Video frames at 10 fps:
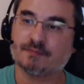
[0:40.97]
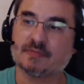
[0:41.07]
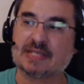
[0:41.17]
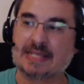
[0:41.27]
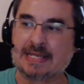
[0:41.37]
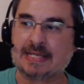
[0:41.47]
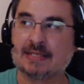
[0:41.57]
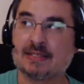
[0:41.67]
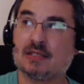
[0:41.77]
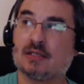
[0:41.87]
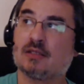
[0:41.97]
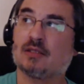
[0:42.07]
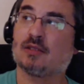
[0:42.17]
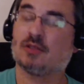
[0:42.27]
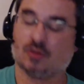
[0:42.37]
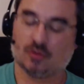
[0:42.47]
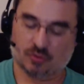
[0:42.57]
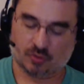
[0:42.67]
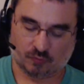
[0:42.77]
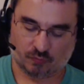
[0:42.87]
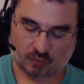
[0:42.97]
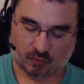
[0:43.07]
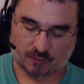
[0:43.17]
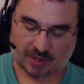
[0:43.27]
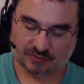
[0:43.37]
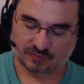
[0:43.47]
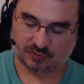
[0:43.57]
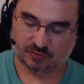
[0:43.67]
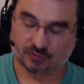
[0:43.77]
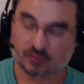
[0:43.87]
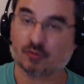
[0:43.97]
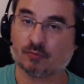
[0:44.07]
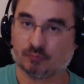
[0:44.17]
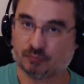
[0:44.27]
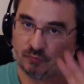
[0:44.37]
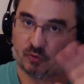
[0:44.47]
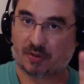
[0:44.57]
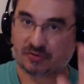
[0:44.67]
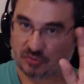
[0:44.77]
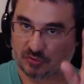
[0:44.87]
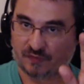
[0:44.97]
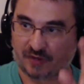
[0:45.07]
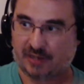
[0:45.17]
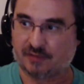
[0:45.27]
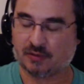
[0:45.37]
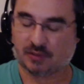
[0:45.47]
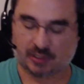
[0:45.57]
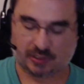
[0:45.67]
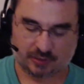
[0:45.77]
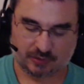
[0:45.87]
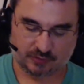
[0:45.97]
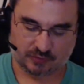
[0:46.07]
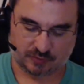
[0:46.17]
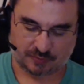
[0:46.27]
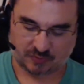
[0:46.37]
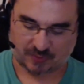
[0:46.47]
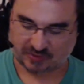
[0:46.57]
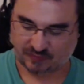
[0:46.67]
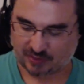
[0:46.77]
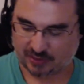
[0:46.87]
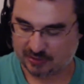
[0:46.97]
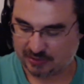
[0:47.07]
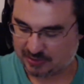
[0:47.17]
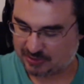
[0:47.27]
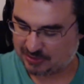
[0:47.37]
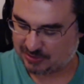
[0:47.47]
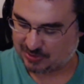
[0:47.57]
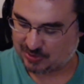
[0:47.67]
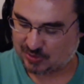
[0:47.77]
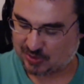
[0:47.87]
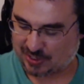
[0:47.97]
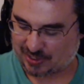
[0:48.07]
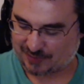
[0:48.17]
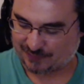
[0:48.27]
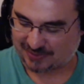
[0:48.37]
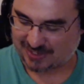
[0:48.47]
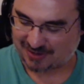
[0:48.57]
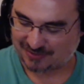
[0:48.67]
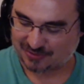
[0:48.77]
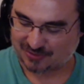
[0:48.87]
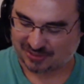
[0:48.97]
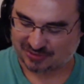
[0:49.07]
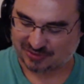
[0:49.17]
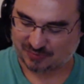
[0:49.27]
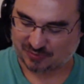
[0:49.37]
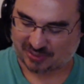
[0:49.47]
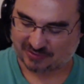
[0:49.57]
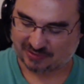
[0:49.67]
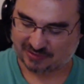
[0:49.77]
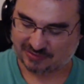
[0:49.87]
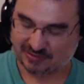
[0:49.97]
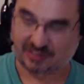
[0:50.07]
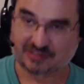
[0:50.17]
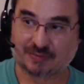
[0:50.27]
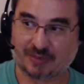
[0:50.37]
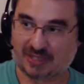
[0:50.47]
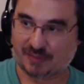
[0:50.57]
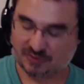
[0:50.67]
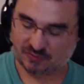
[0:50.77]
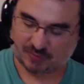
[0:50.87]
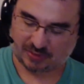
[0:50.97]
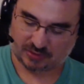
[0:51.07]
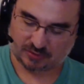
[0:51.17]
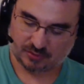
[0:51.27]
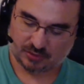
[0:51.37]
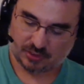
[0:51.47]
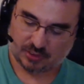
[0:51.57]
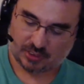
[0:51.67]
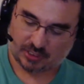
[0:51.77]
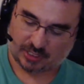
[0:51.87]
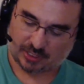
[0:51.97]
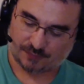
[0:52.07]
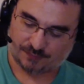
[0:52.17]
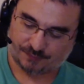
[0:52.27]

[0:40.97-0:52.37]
in the Rollmaster Unified. Let me specify. Character creation process. Nuggets on my lap. He's being cute. Um,